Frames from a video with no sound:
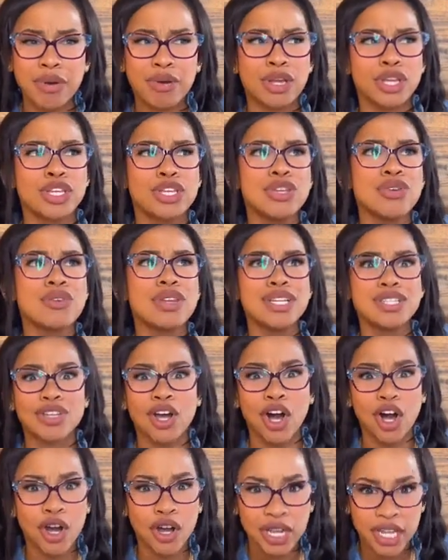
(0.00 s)
They were cute
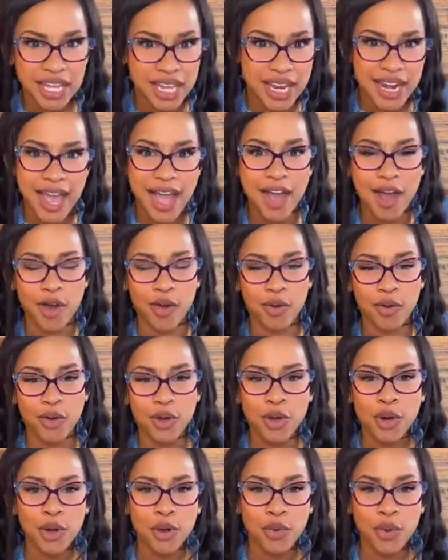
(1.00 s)
as all get out,
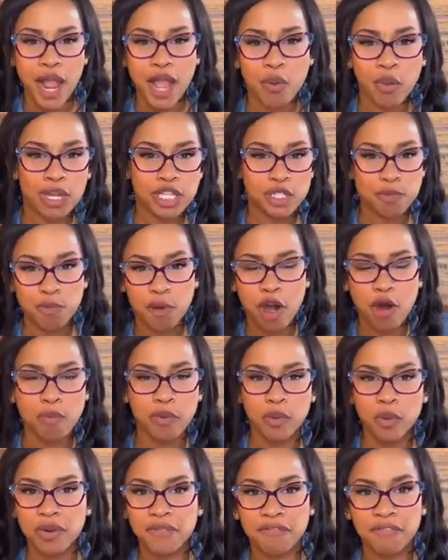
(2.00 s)
right? One's
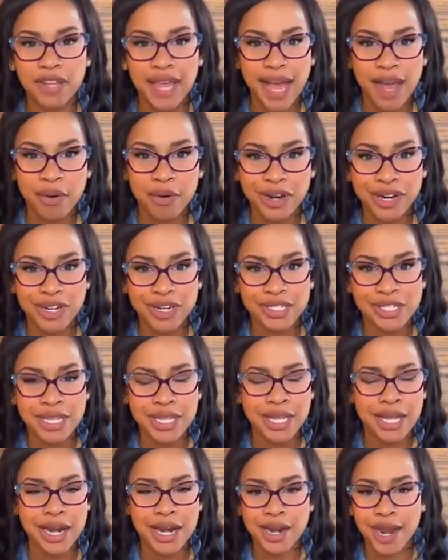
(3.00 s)
purple with flowers
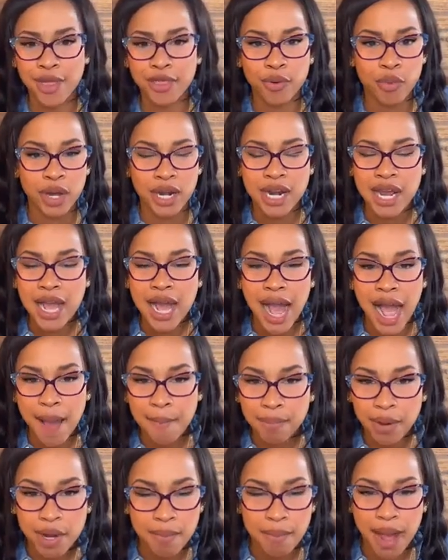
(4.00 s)
and then another one.
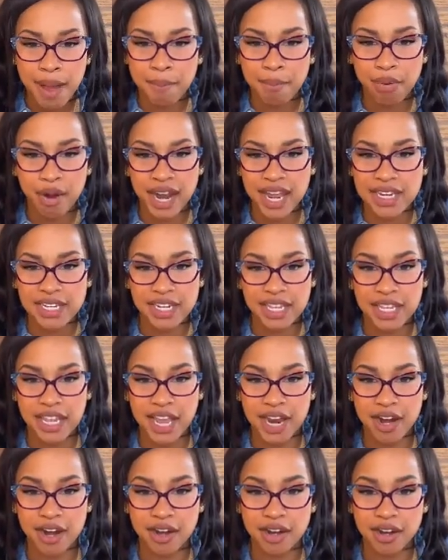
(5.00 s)
I put my brand
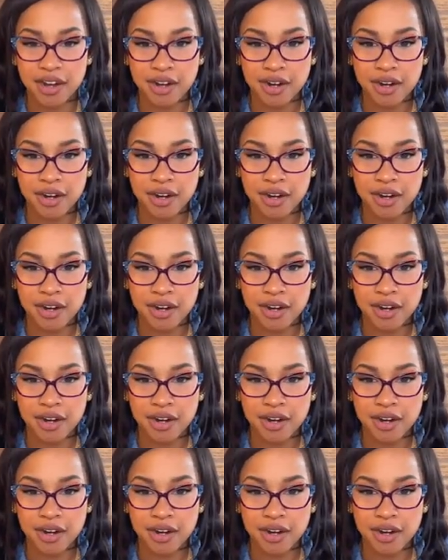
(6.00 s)
in there.